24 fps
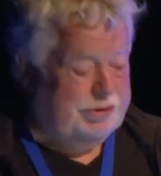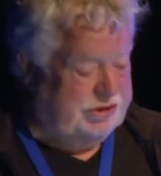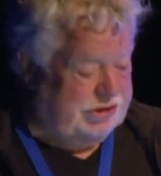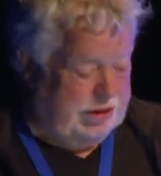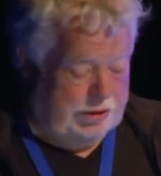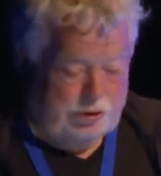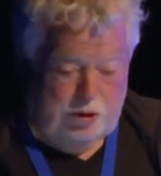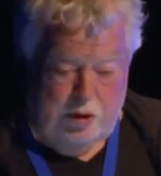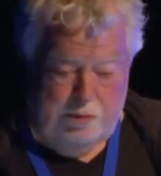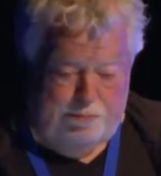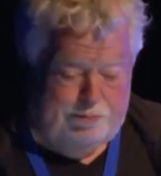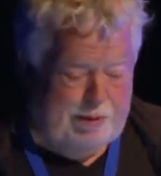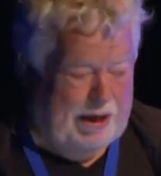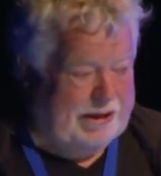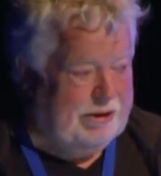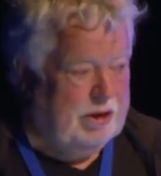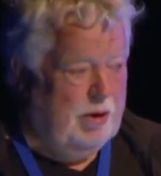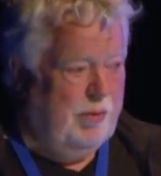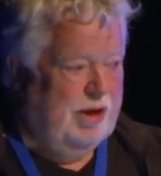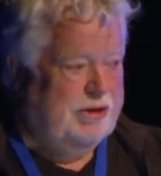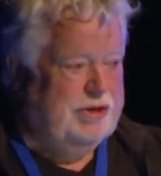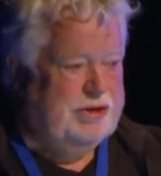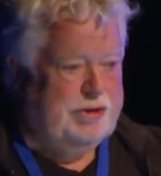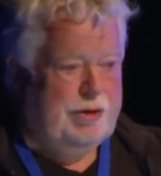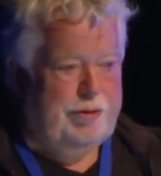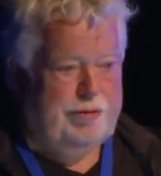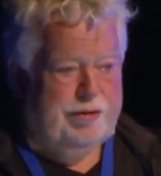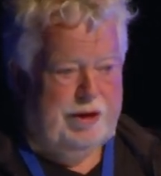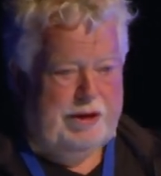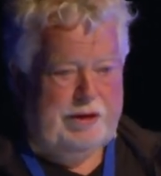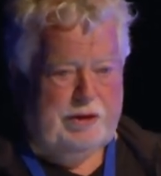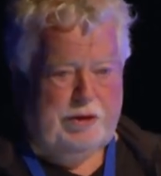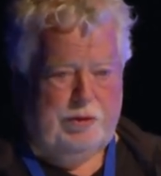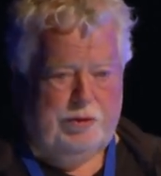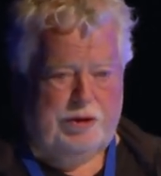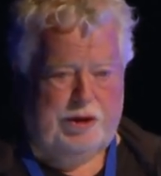We said, you pick the ones you
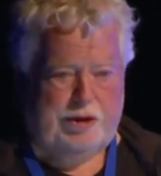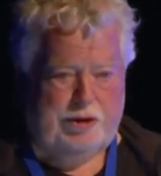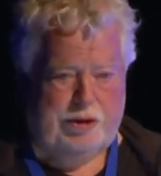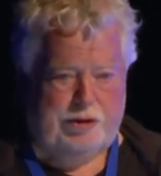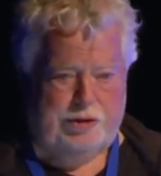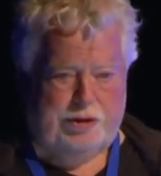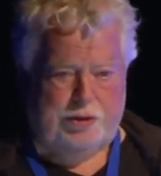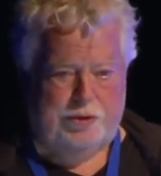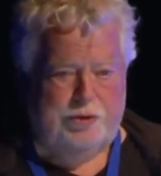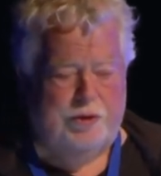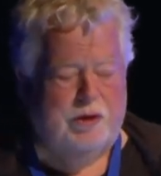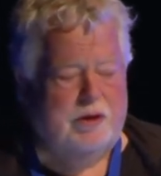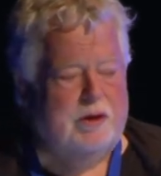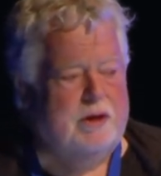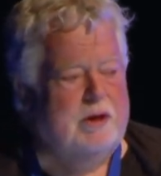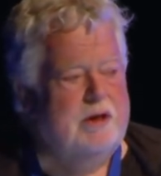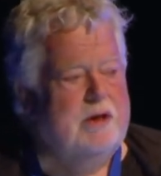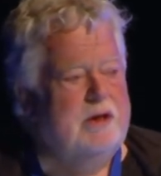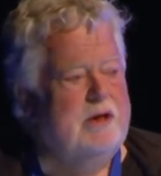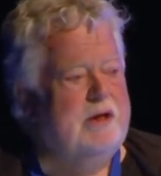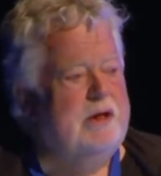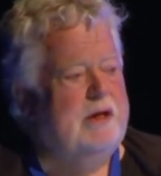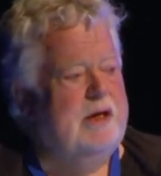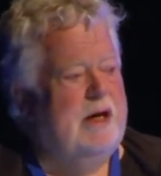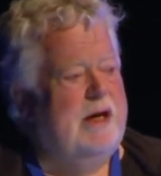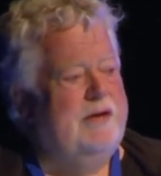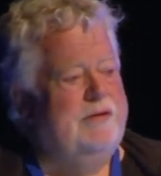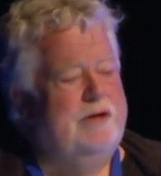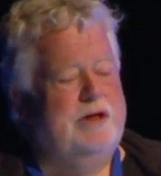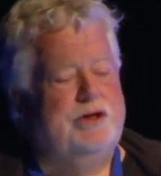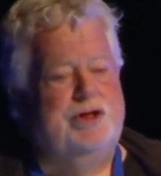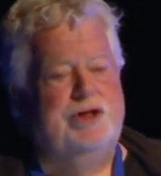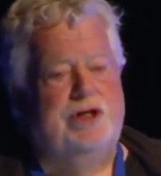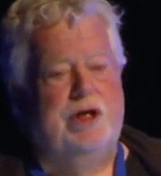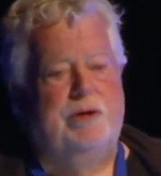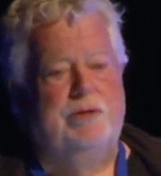think you're going to do and
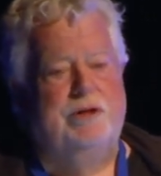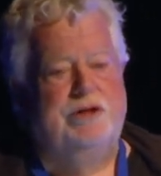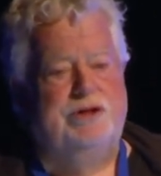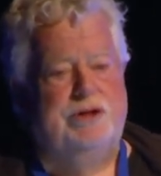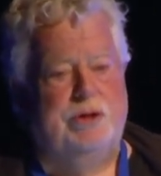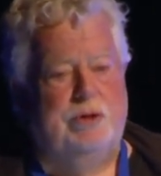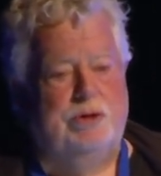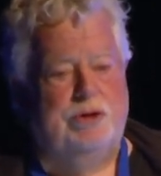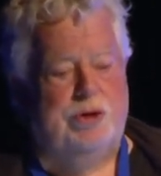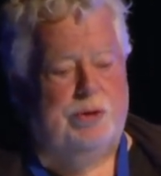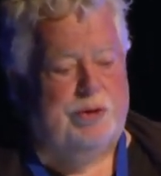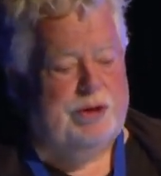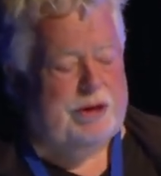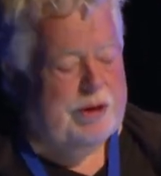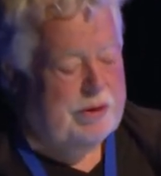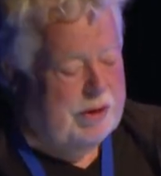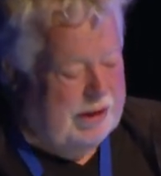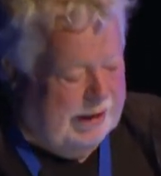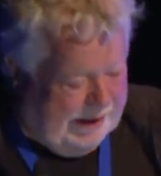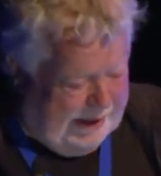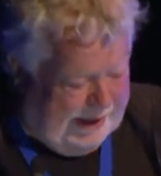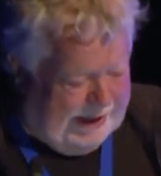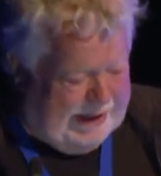then show us you're doing it.